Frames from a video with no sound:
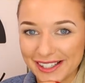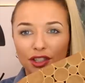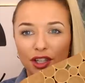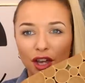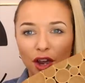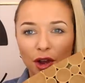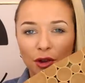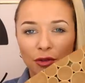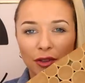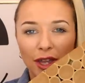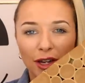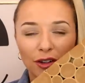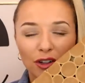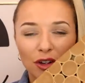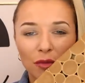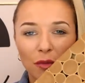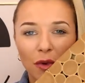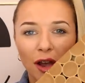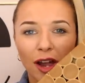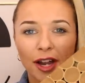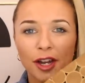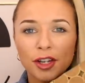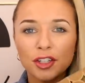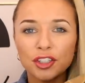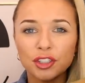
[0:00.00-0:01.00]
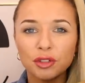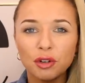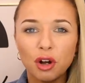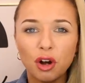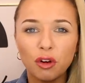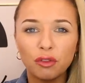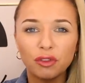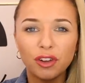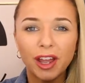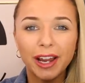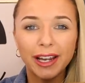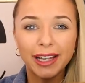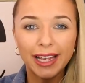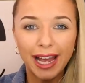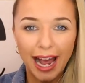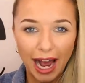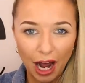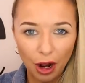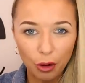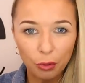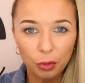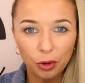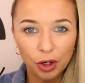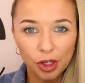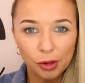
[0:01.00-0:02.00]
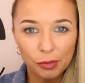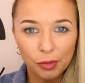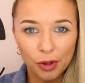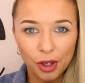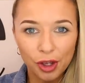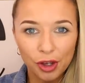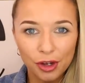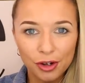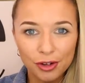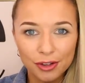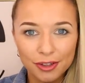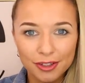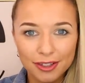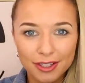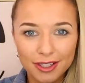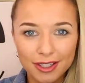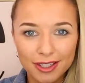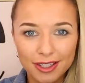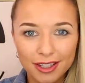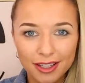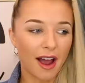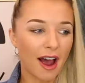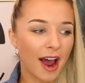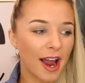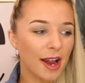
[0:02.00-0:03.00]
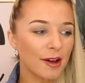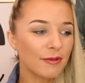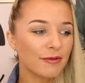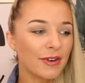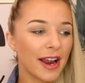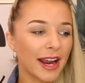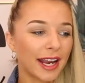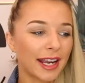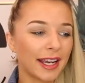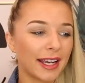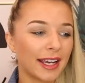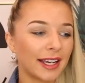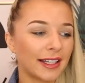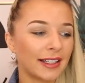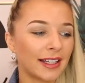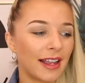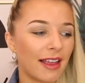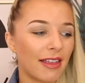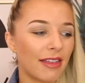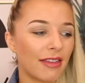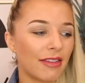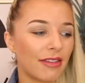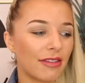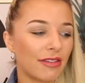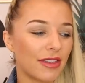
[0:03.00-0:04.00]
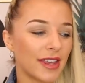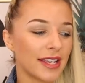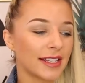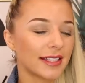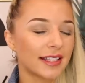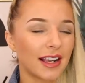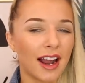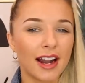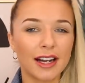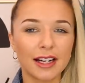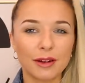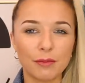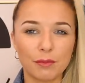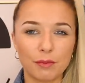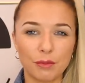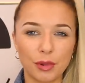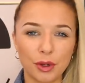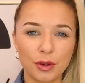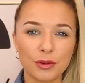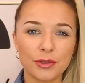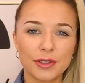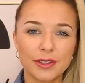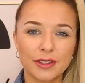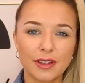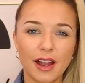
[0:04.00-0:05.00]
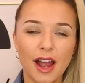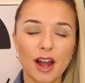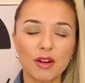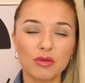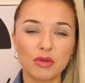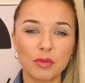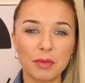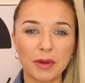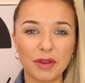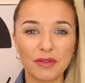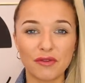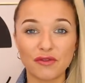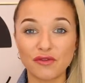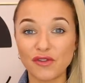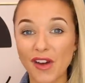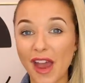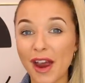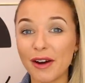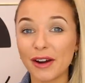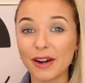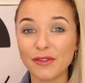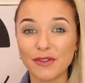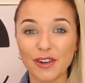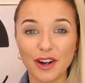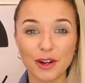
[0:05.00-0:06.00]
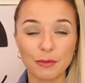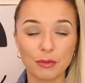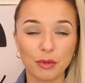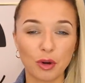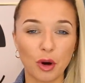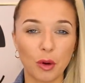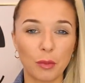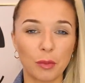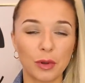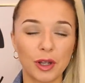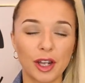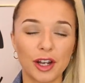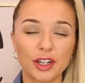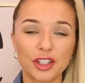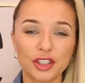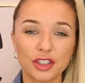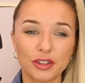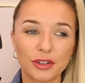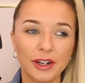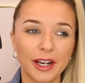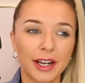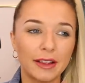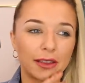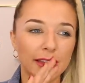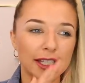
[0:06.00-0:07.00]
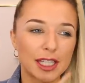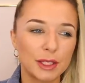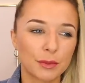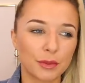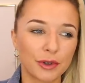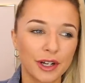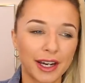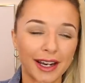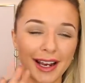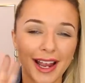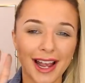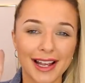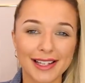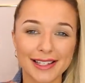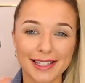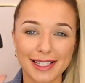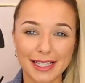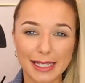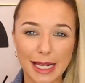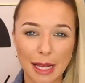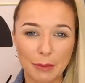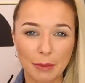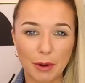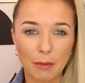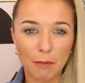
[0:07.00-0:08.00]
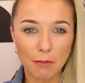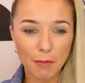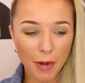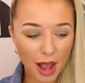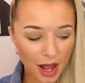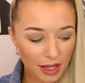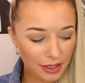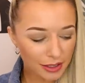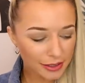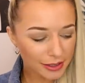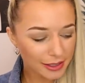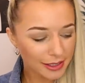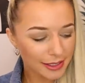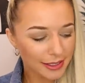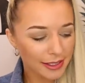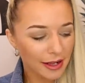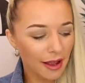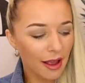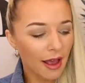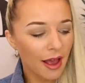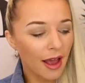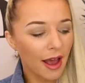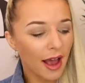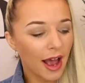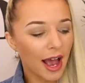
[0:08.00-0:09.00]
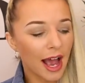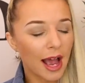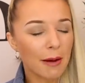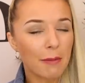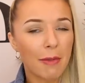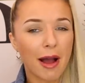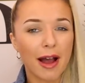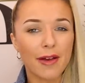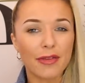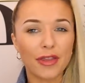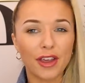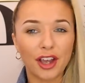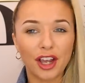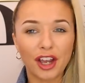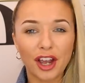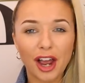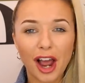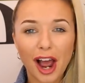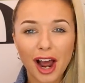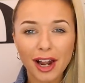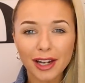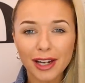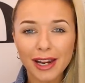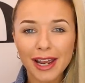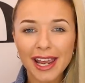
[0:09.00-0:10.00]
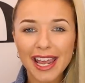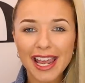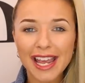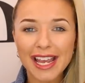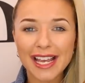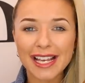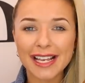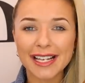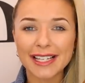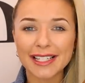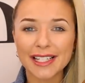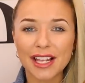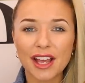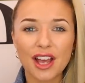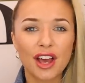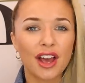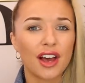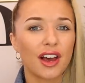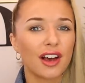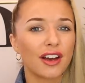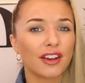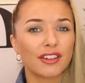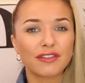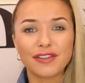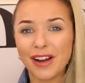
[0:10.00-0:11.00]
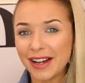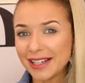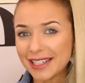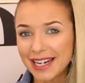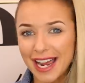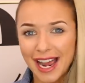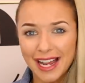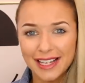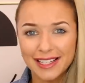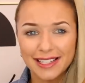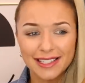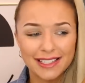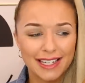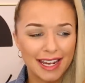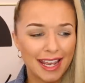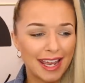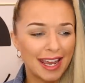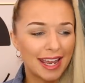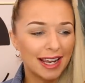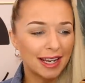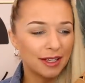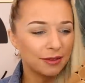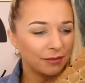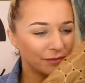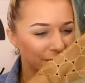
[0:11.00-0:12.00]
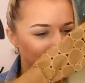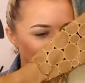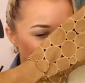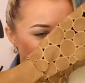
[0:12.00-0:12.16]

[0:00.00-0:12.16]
Don't they remind you of like cowboy boots? I reckon this kind of boot style will be very, very popular during the spring and summer months. The color is fantastic.